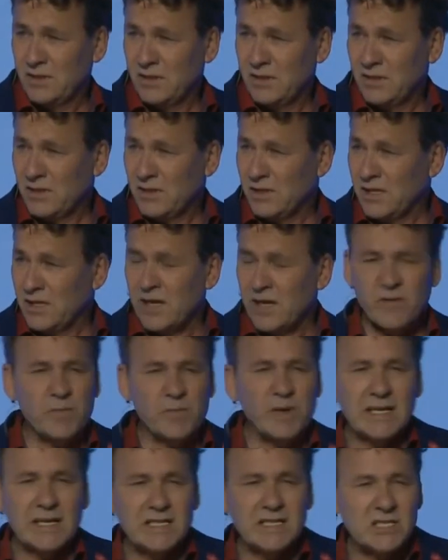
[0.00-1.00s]

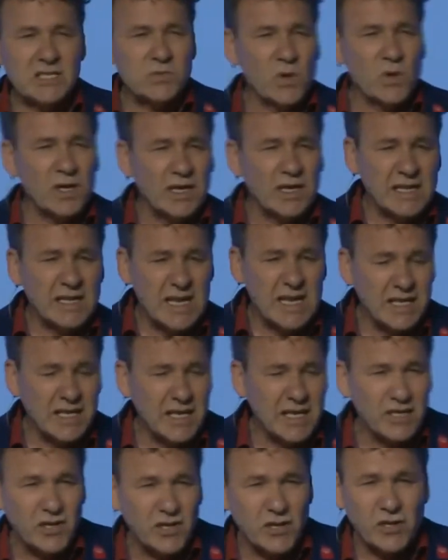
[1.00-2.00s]
Everybody just wanted to get in
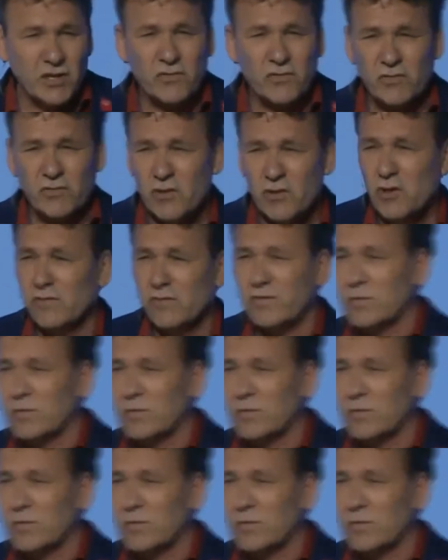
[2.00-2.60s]
there and groove and what